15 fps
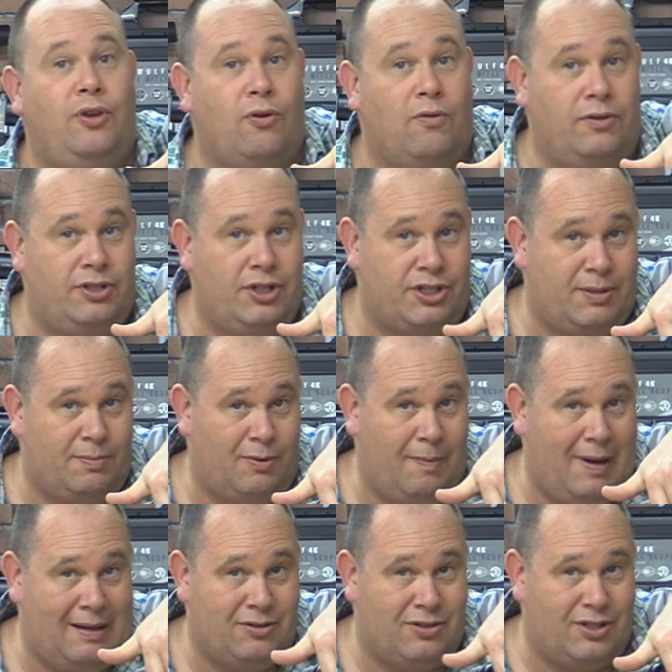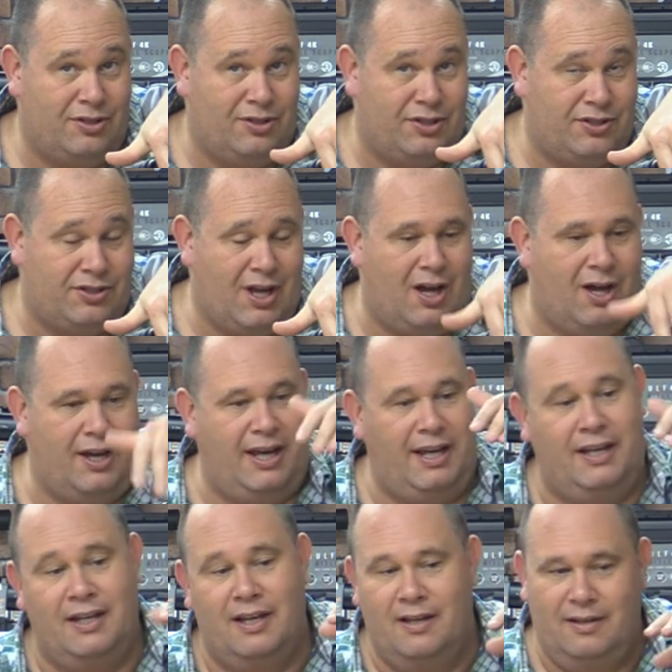your adjustable mounts on the
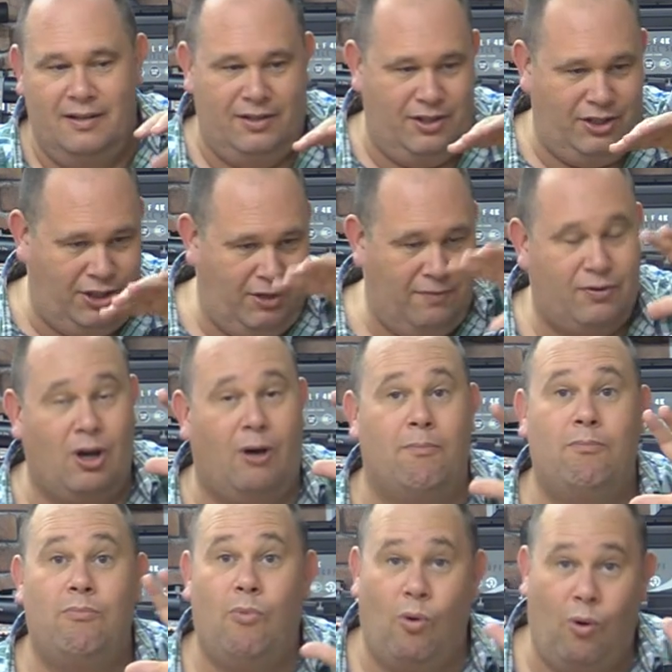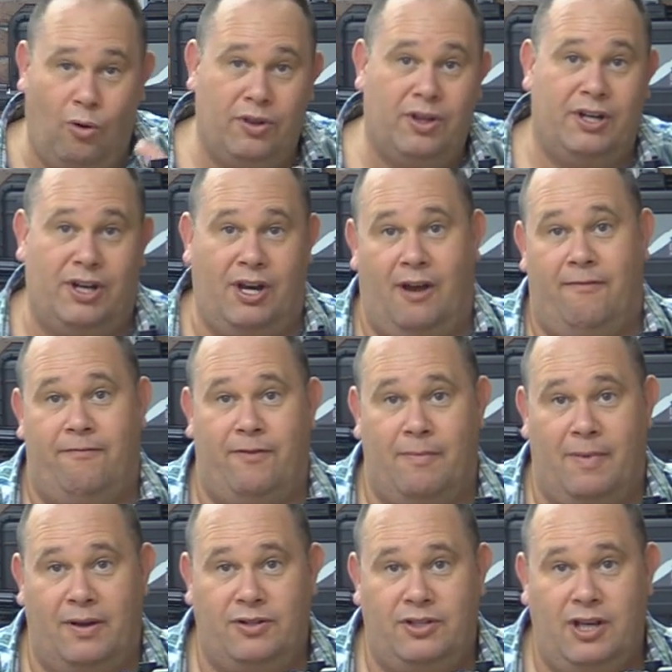side, you've got more than enough for
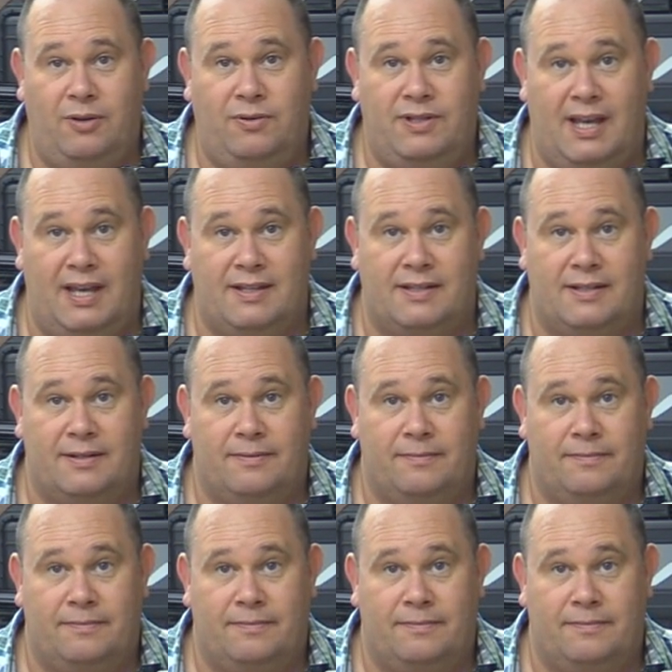most uses.